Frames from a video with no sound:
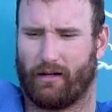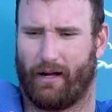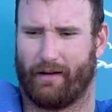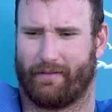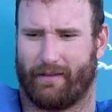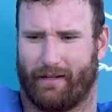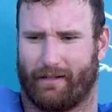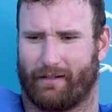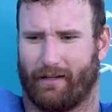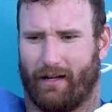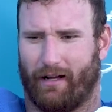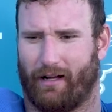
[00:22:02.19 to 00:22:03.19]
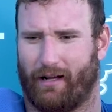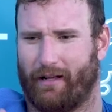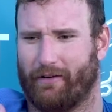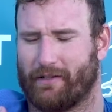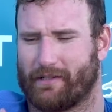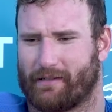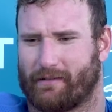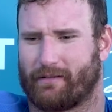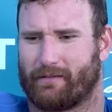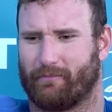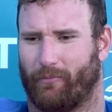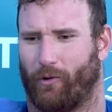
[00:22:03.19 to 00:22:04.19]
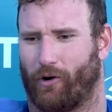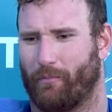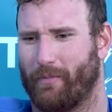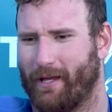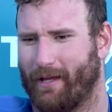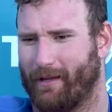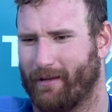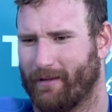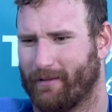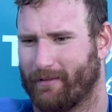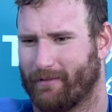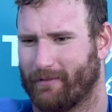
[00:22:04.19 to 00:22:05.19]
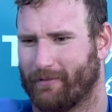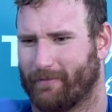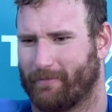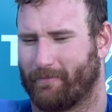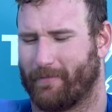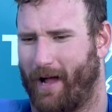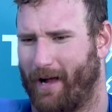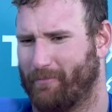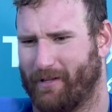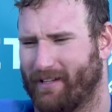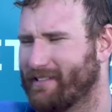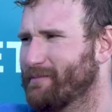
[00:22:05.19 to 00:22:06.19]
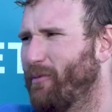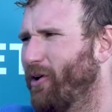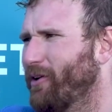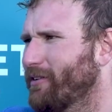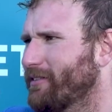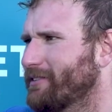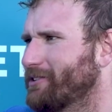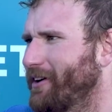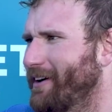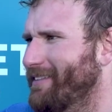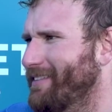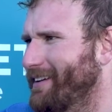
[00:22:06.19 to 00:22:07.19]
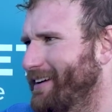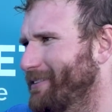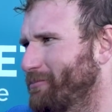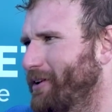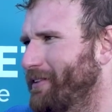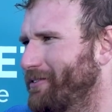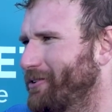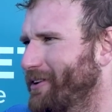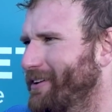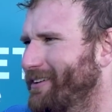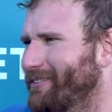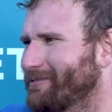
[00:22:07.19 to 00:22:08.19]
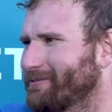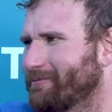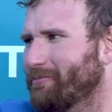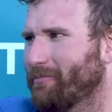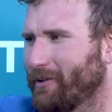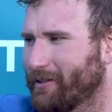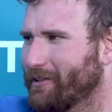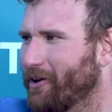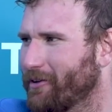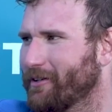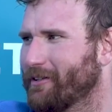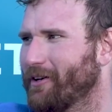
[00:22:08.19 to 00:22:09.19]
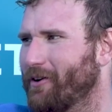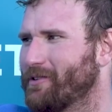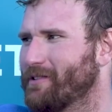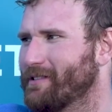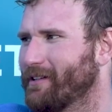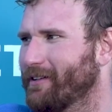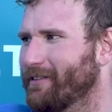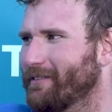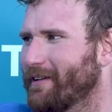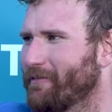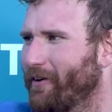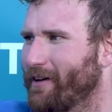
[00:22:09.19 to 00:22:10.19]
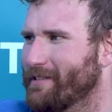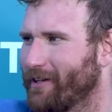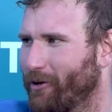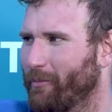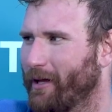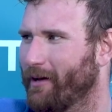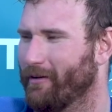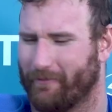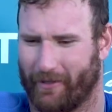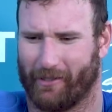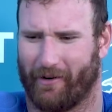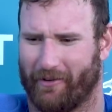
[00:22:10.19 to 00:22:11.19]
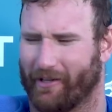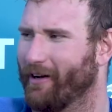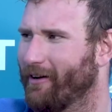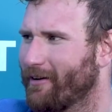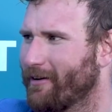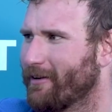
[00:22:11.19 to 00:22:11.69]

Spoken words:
I think it was more me not being smart, trying to think I could play through it, you know? But good coaches and good advice helped me figure everything out.